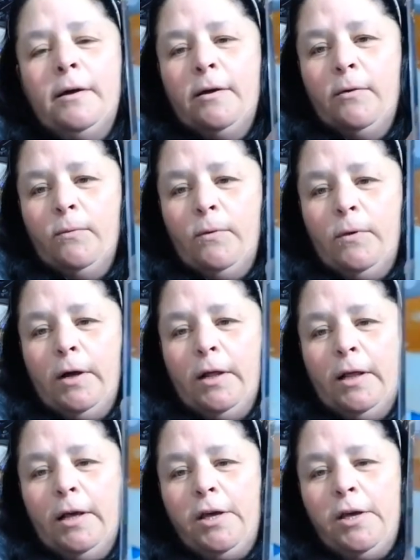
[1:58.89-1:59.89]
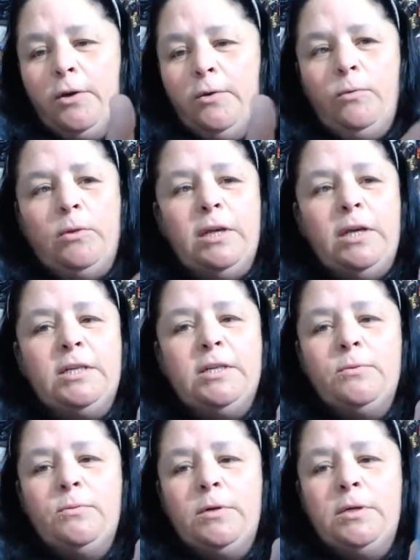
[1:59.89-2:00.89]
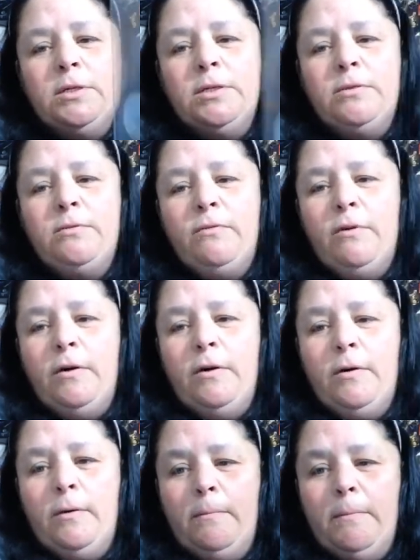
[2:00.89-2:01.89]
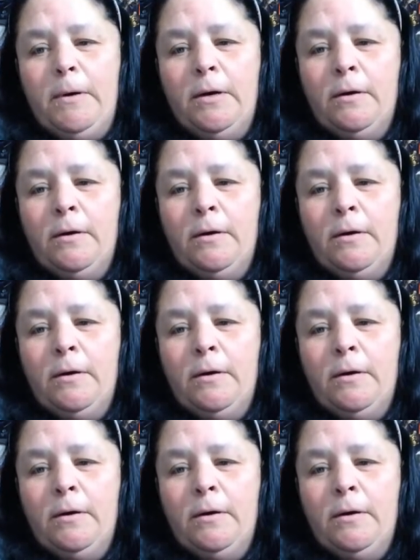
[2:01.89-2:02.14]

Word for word: Really cute. This was from